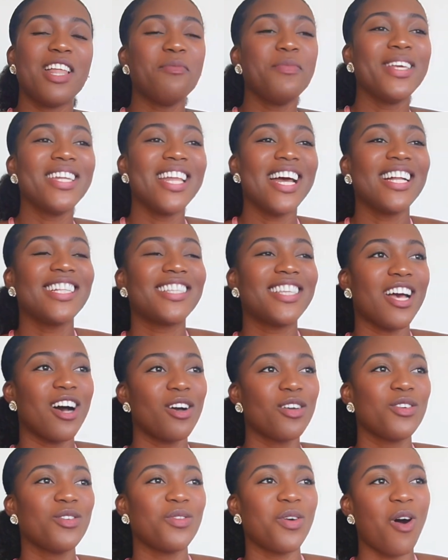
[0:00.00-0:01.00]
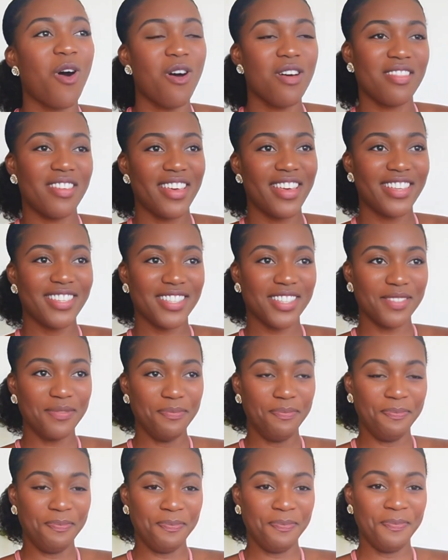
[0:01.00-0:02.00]
me not tell you all this
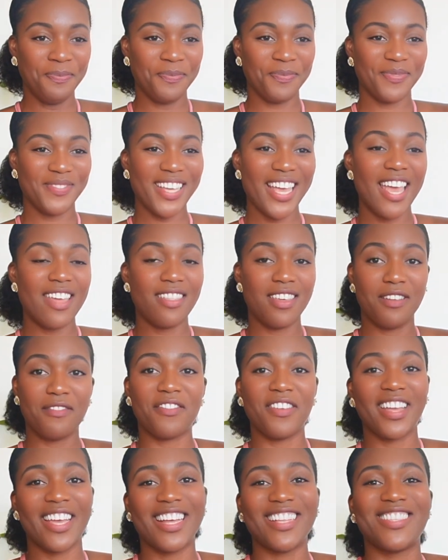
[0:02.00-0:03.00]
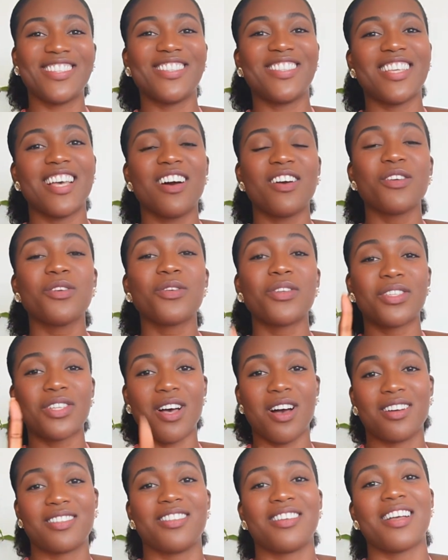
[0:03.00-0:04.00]
and then forget to tell you to
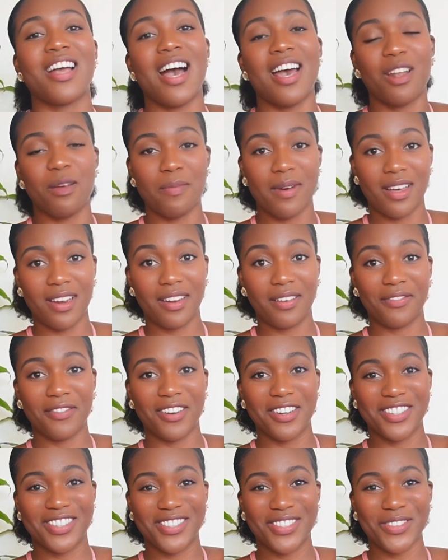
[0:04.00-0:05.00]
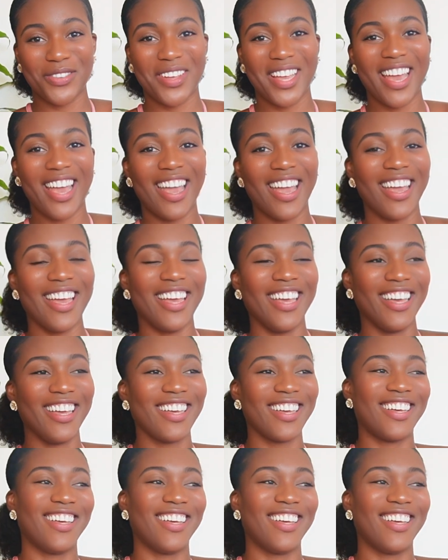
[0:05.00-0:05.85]
talk to God about it first, okay?